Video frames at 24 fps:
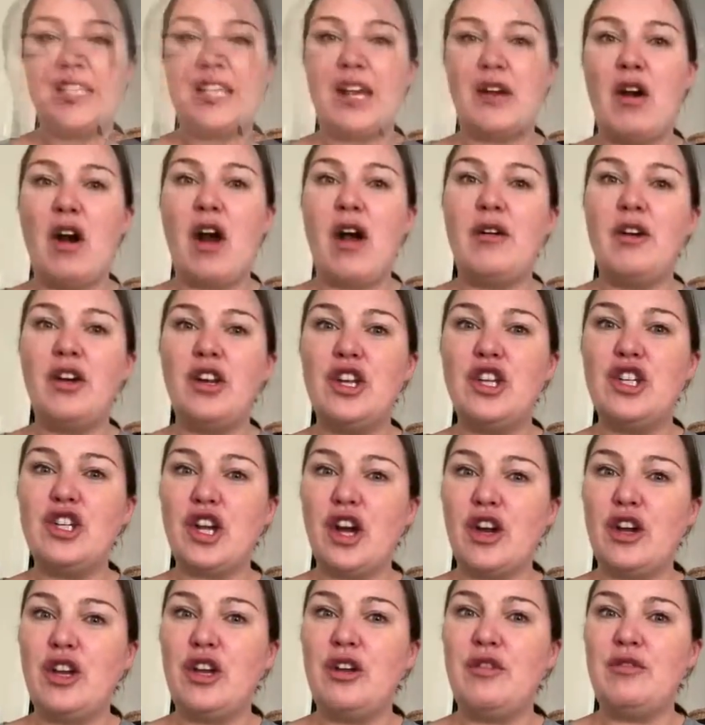So I'm going to
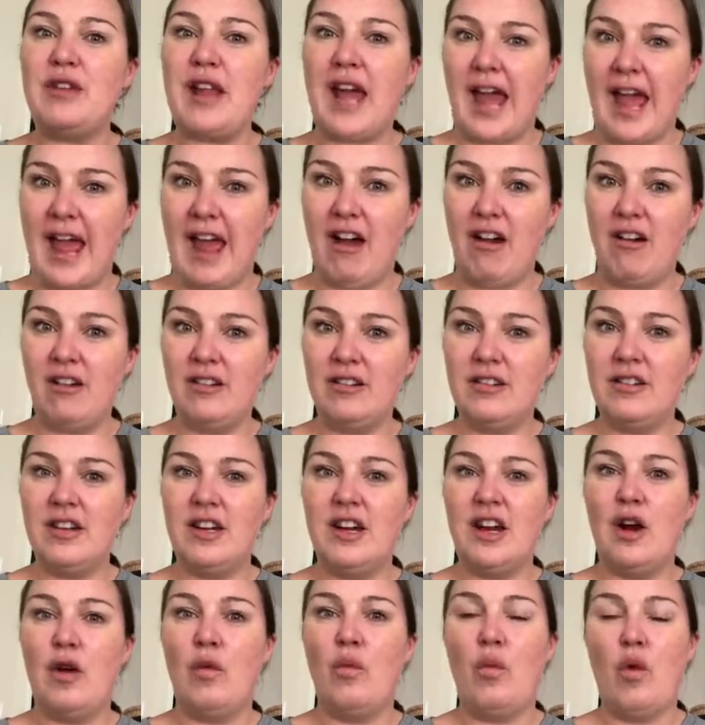show you now
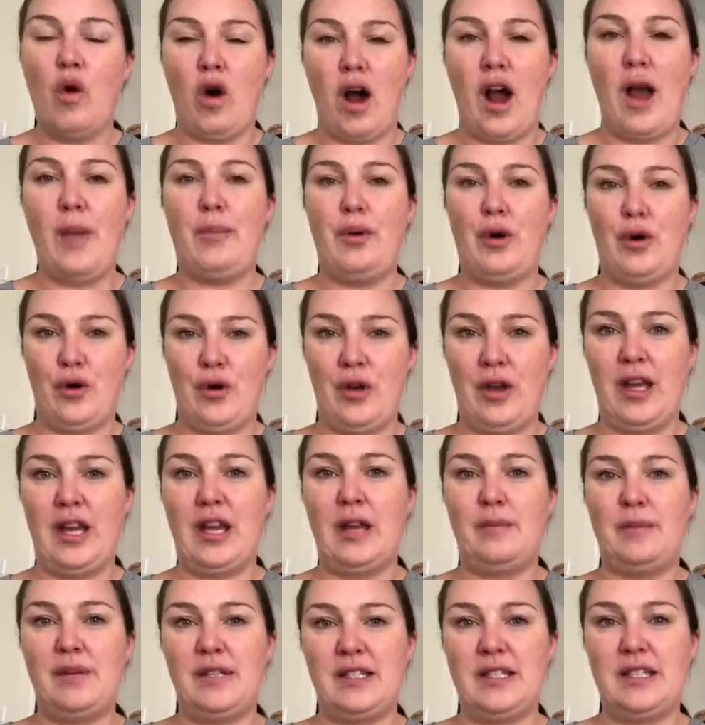what I put in
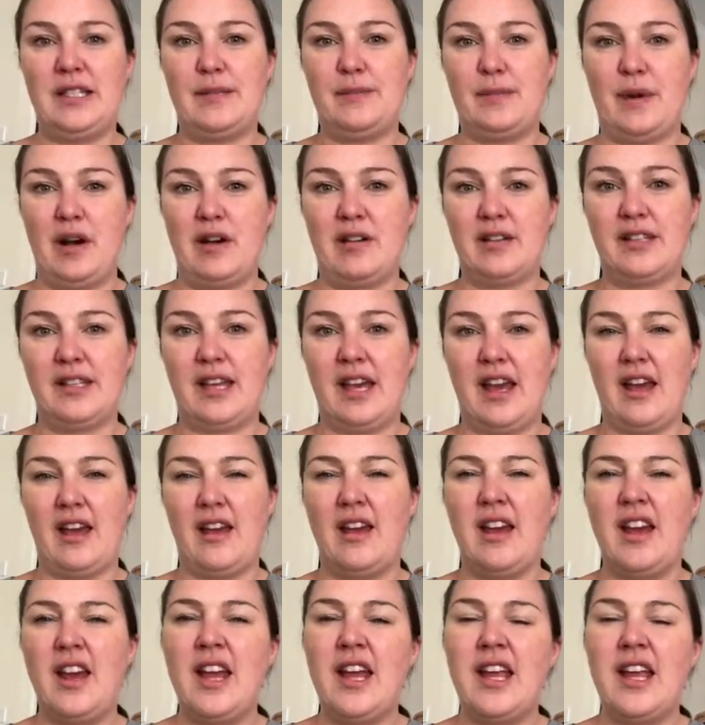a business basket.